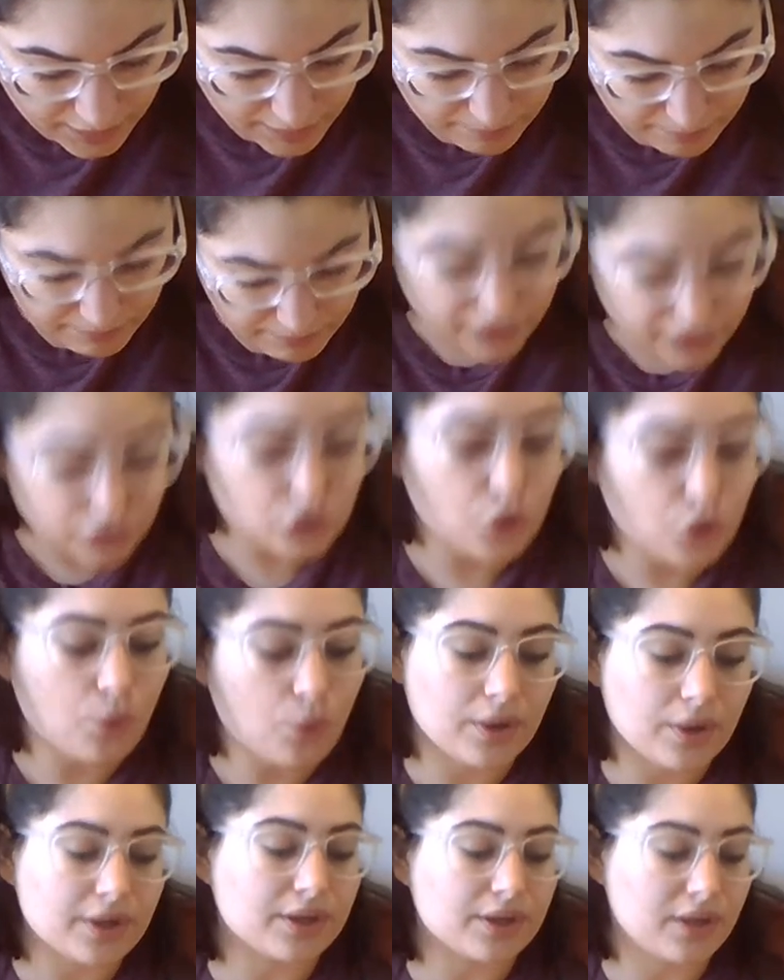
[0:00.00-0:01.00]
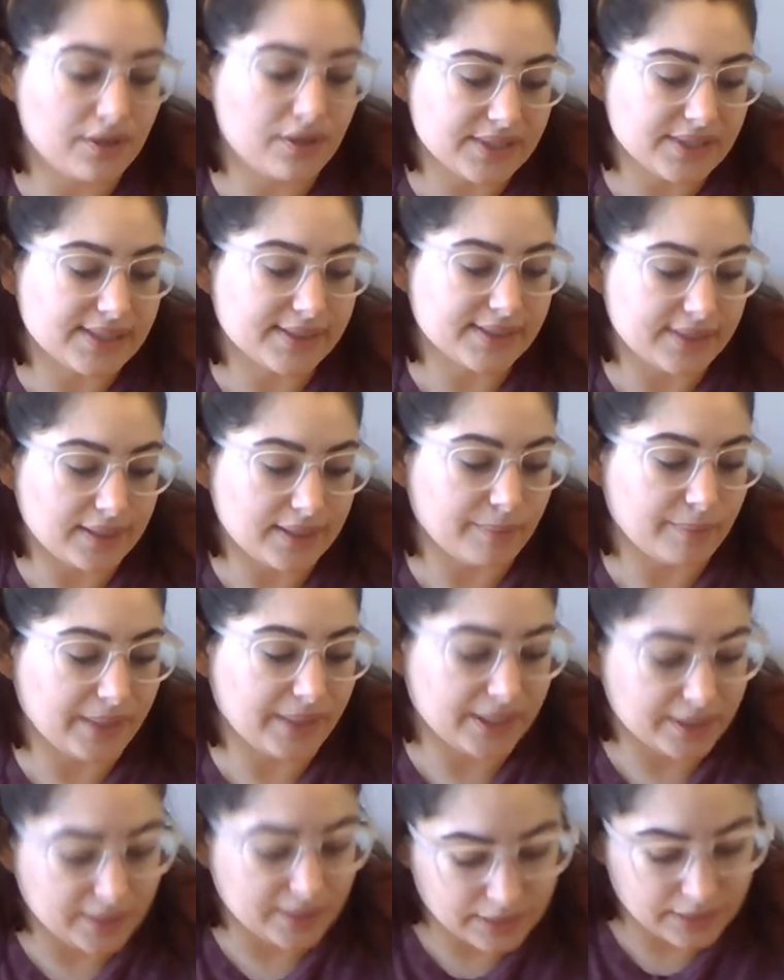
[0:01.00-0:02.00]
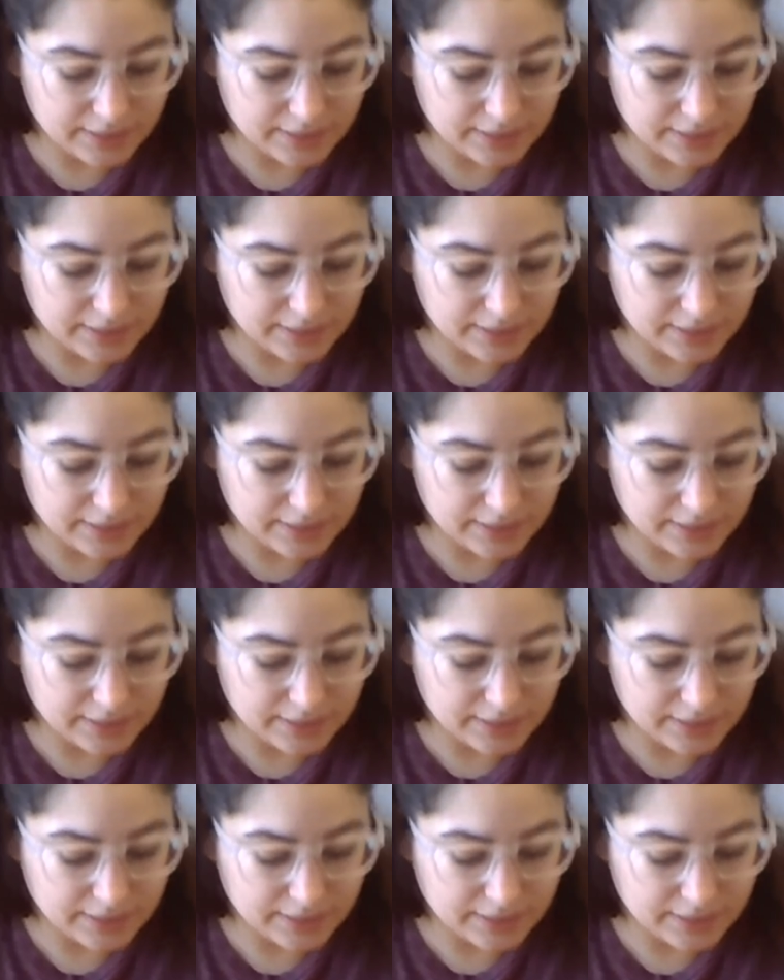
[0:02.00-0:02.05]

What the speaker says: About a quarter of a centimeter,